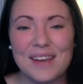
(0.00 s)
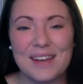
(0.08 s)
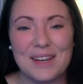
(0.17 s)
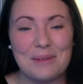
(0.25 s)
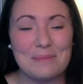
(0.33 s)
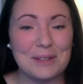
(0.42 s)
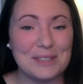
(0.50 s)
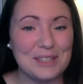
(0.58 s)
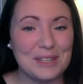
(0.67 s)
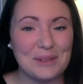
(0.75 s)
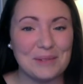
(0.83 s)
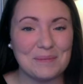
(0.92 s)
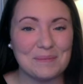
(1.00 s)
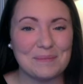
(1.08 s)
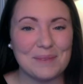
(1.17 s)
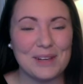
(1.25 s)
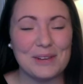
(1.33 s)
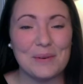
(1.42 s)
Number 2,
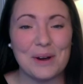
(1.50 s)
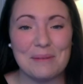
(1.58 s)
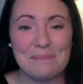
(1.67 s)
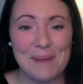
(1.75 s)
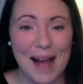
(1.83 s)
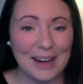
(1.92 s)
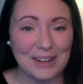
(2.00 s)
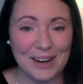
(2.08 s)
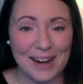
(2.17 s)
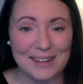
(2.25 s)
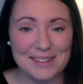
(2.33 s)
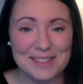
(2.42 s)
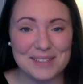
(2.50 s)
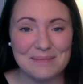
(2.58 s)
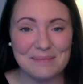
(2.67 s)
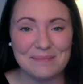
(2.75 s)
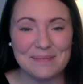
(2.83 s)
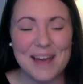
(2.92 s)
your background.
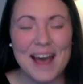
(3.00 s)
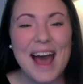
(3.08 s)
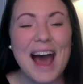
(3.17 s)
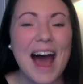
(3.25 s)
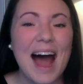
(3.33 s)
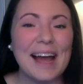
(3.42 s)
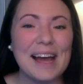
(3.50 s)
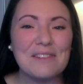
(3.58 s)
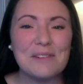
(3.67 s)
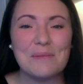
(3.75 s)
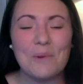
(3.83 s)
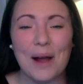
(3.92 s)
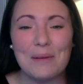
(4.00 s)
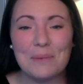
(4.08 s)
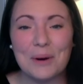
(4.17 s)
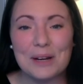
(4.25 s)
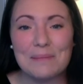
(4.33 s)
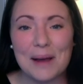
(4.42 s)
I have a
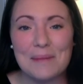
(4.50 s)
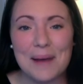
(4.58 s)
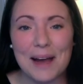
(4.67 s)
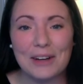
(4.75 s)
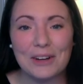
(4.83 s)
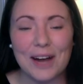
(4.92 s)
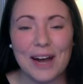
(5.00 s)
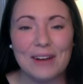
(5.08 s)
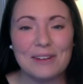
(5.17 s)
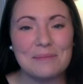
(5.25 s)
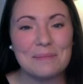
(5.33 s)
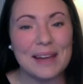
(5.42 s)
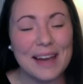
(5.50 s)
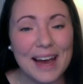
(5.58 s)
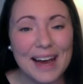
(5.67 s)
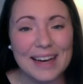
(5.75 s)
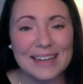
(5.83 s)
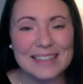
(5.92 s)
whiteboard in my background
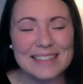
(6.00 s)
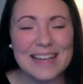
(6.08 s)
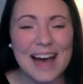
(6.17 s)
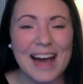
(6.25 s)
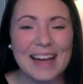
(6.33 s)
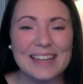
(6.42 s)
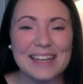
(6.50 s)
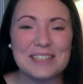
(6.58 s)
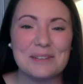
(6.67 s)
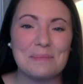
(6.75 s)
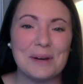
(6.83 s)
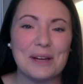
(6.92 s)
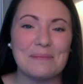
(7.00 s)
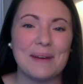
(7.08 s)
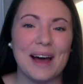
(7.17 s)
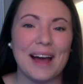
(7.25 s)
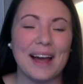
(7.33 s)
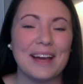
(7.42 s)
because I like to put
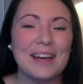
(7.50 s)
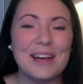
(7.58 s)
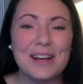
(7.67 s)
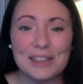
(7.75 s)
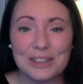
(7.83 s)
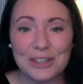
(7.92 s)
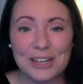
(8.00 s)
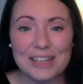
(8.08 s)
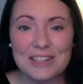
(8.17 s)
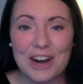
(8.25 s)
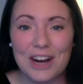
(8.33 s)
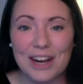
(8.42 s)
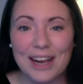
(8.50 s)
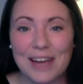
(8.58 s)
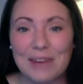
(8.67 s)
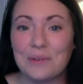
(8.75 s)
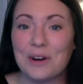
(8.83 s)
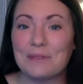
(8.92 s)
my learning target
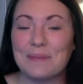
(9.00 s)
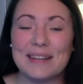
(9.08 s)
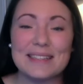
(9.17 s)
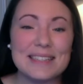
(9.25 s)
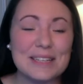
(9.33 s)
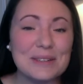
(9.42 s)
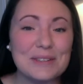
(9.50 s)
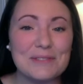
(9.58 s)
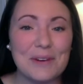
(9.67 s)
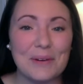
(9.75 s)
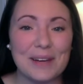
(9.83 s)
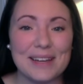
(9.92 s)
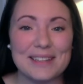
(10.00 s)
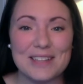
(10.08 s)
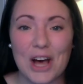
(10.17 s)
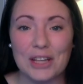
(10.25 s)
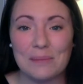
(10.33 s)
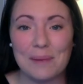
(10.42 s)
or my skills focus
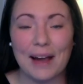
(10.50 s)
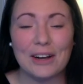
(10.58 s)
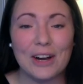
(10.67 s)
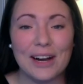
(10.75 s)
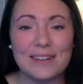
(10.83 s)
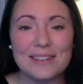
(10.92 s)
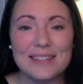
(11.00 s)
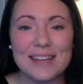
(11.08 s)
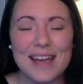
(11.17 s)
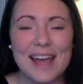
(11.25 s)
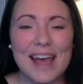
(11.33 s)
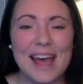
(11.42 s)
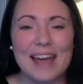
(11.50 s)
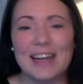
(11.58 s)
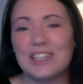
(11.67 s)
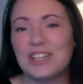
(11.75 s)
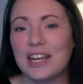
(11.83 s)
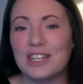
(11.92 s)
on the background, and I
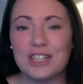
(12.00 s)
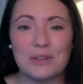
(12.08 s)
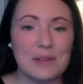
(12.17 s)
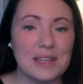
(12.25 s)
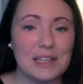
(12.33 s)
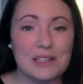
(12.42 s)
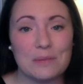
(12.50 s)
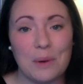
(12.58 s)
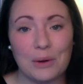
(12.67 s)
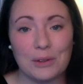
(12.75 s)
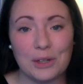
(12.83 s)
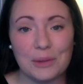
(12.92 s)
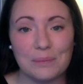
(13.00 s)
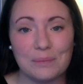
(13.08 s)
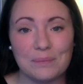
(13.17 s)
change it with each small group.